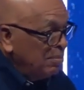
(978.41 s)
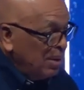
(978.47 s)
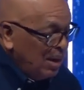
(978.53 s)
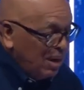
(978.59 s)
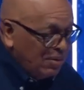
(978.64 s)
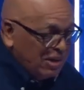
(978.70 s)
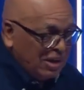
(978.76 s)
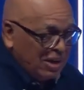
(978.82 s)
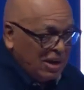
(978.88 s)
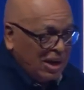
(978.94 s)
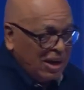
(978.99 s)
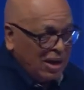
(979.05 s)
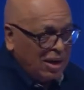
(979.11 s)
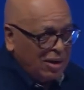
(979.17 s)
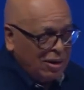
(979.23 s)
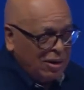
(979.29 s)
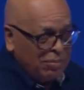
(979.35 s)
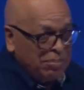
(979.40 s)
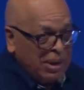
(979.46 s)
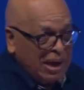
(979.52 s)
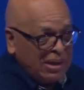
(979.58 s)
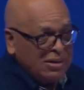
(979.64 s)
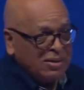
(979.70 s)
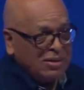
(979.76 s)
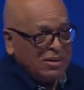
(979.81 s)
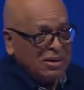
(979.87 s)
believe it or not, I'll
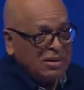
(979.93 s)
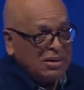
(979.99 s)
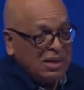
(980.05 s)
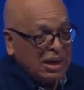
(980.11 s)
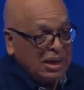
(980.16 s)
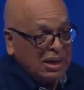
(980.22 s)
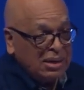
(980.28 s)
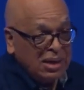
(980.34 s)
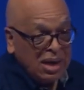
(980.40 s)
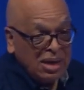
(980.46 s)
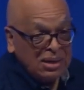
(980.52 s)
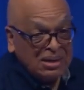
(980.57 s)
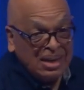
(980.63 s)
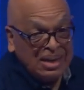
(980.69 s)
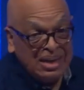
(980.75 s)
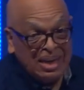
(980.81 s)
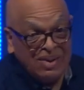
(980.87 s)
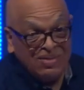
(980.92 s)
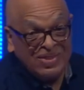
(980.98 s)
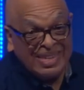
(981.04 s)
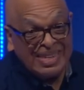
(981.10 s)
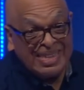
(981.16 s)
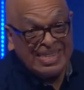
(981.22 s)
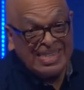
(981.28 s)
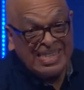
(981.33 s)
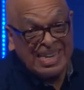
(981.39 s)
unpack this in a second, to live
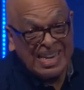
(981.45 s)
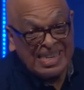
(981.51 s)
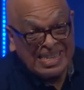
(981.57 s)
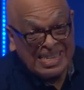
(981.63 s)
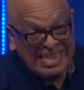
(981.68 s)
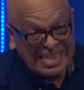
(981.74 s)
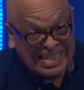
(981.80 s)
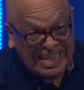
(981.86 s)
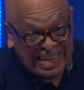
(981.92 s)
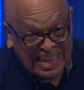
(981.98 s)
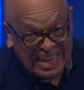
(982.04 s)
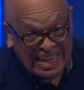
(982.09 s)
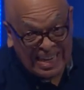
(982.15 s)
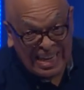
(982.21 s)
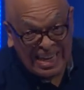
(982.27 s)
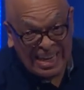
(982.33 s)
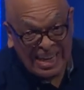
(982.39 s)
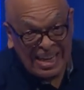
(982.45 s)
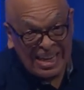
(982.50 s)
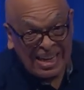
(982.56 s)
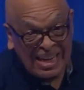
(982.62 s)
contentedly.